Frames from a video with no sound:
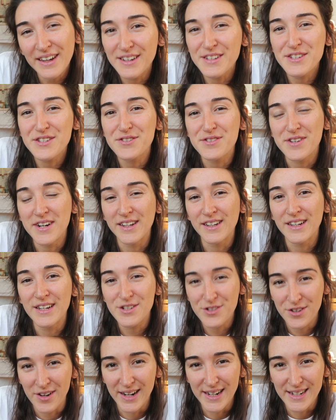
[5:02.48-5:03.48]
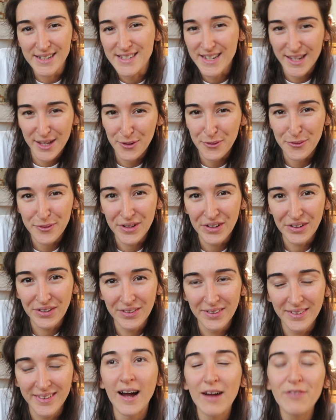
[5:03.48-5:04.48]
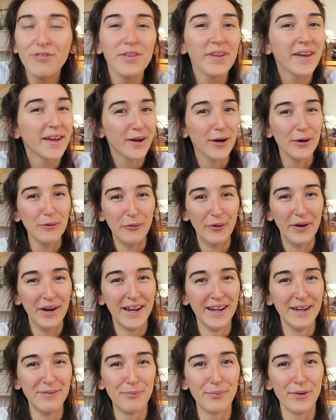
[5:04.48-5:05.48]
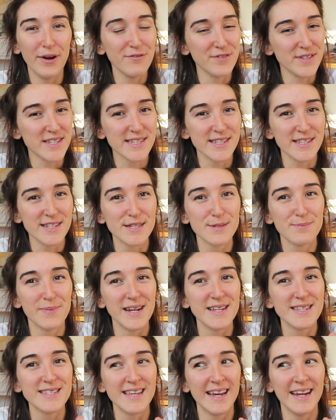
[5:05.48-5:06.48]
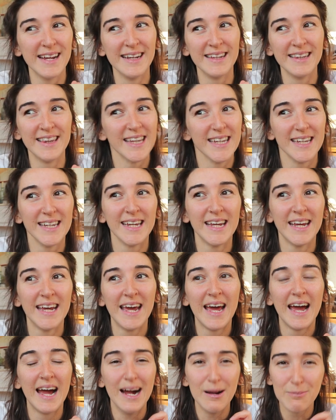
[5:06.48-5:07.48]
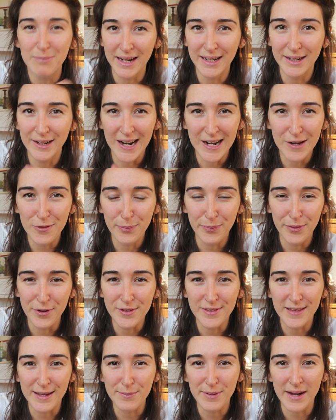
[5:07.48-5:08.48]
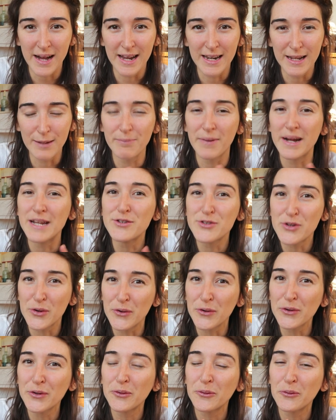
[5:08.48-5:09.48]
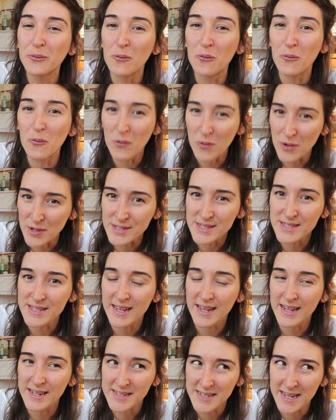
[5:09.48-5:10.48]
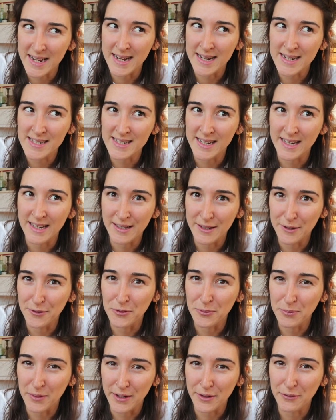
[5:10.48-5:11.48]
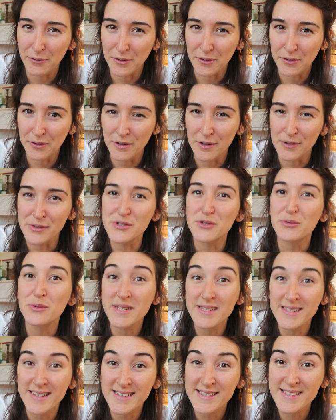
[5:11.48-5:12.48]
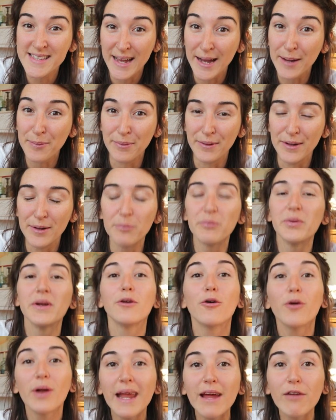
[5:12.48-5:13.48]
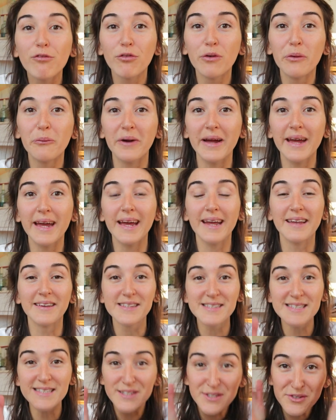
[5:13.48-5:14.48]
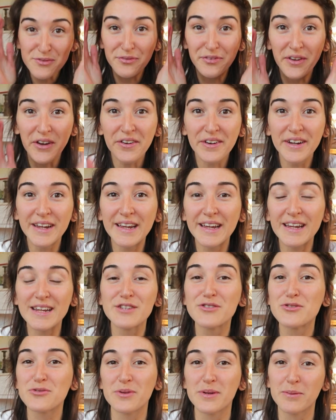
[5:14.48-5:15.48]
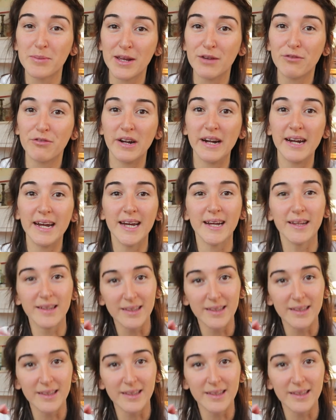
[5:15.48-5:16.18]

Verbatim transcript: in Australia trying to kill you? I feel like I want to preface this by saying that at my 9th birthday party, my dog was attacked and killed by a crocodile. So it does happen, but not everywhere. This is very extremely rare.